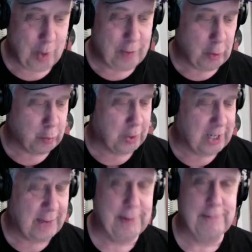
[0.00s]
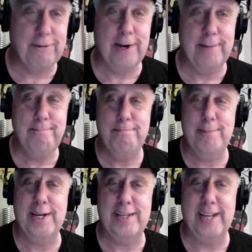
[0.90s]
those were coming from,
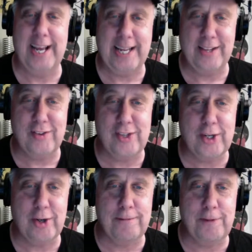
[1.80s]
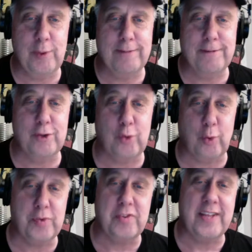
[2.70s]
but I considered a few different
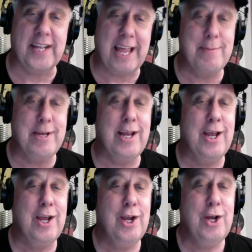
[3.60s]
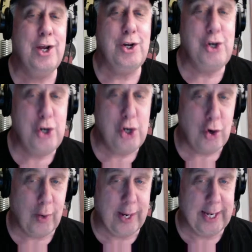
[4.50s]
sources that came in
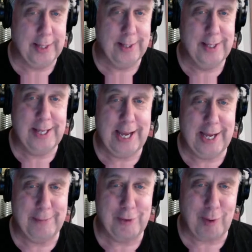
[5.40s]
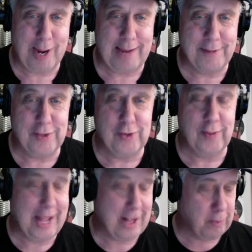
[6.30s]
during the drive, and so
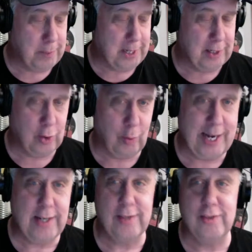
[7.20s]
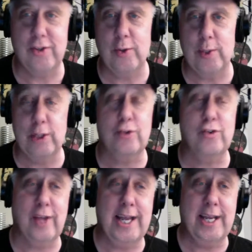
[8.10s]
that's been great. So it
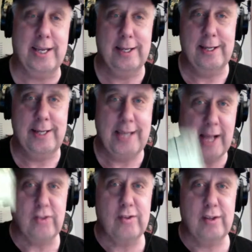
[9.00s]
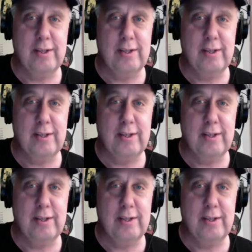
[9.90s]
looks like, yes,